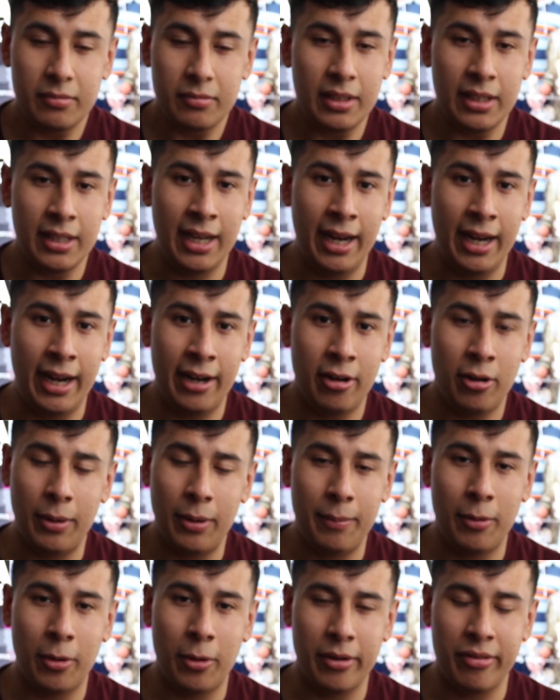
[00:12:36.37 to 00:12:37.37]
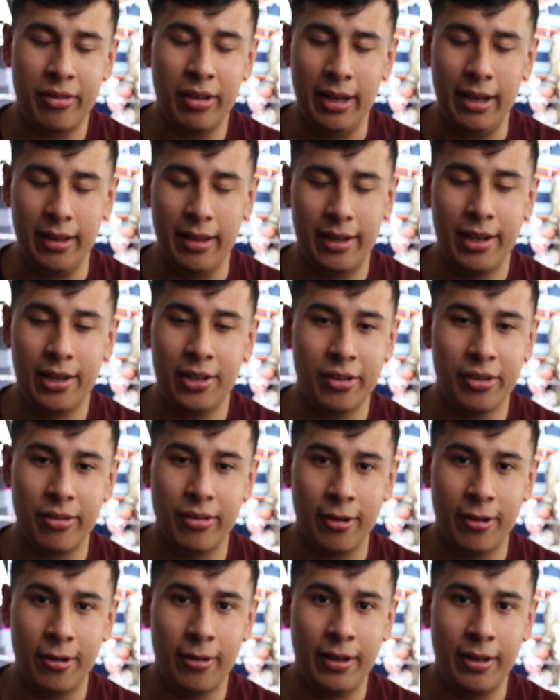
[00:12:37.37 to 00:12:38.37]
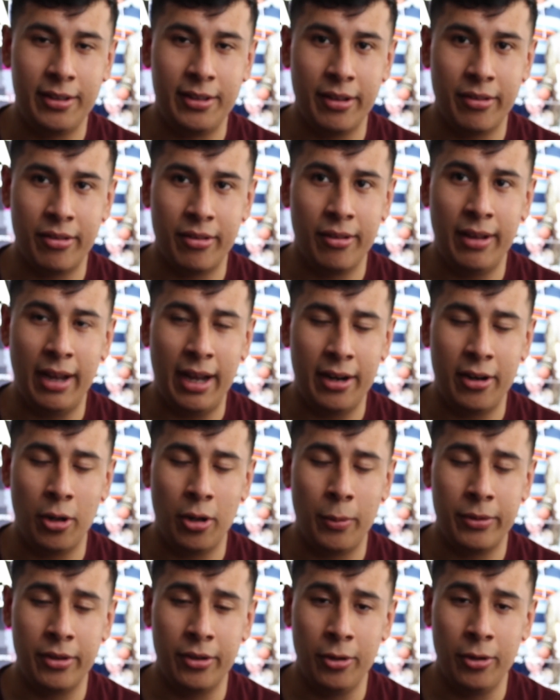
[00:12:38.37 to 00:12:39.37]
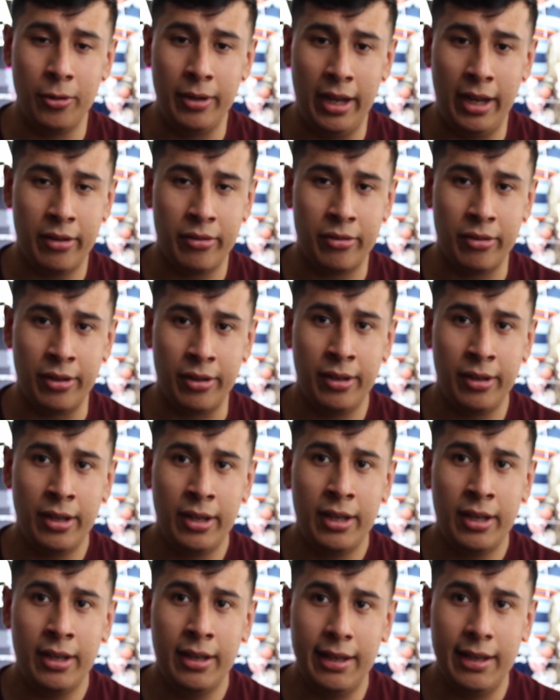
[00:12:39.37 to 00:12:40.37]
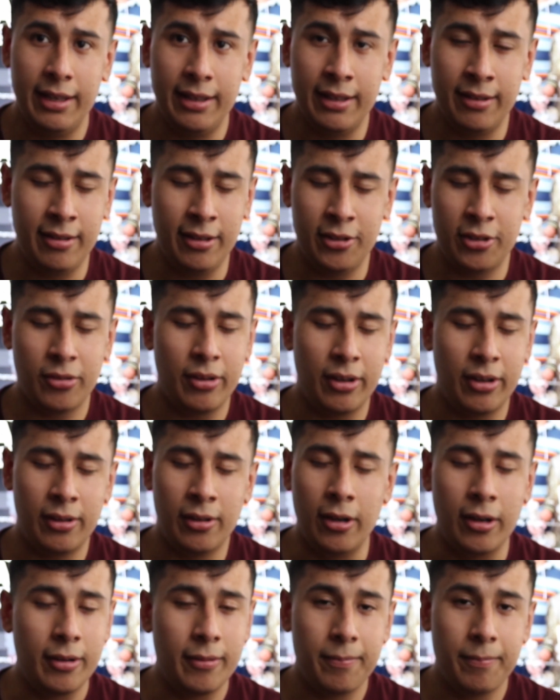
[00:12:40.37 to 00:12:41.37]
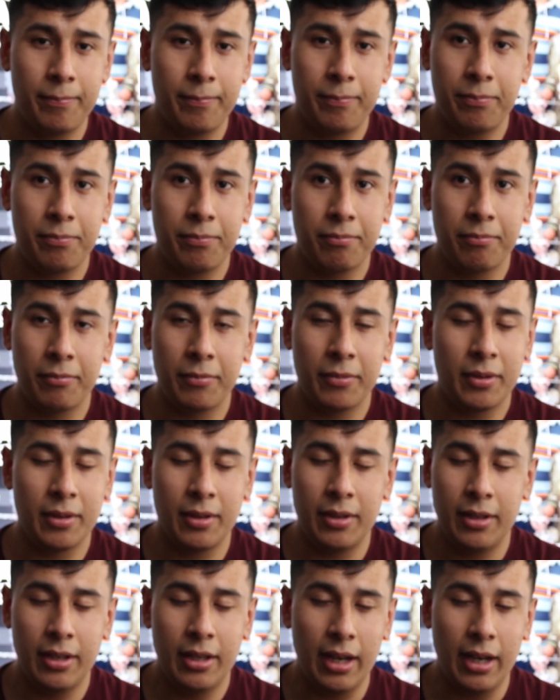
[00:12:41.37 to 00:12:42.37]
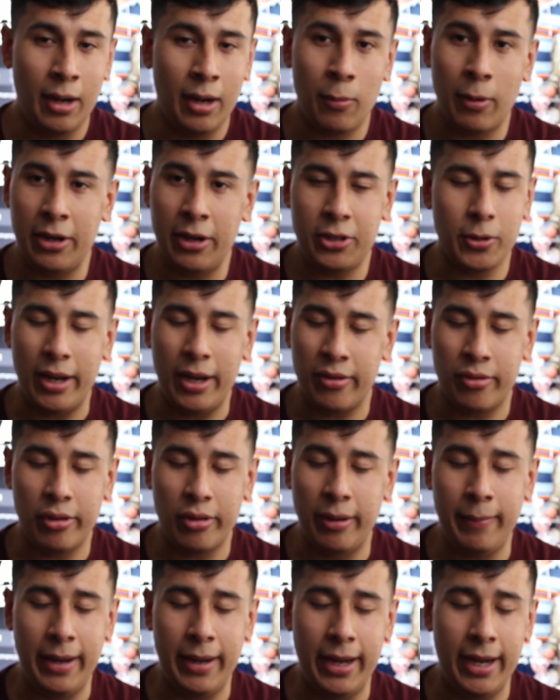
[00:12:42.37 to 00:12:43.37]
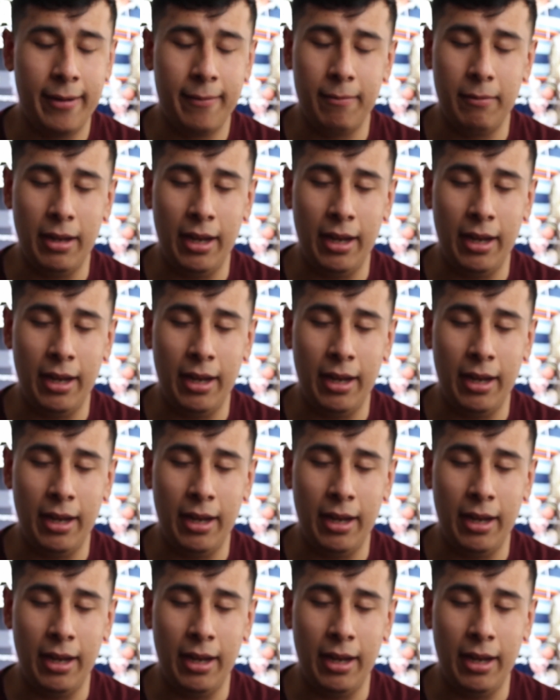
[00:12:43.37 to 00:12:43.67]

I don't know what more to say. Like, he just literally does not know what to do next. And the teacher's like, look, I read your essay, man.